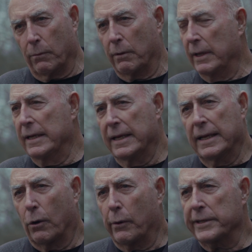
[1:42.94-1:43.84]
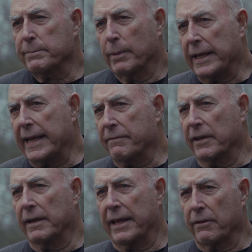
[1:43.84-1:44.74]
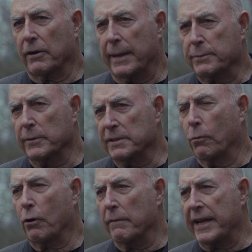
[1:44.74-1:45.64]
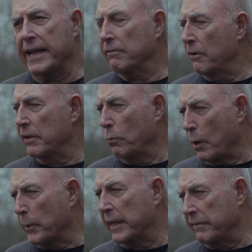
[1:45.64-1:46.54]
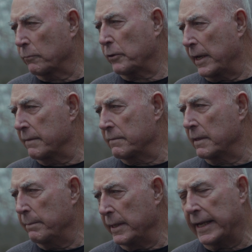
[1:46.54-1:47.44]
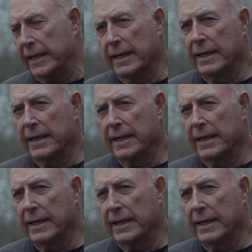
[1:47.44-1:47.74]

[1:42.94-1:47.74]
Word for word: will always believe that Leatherlips was more of a hero than what we give him credit to be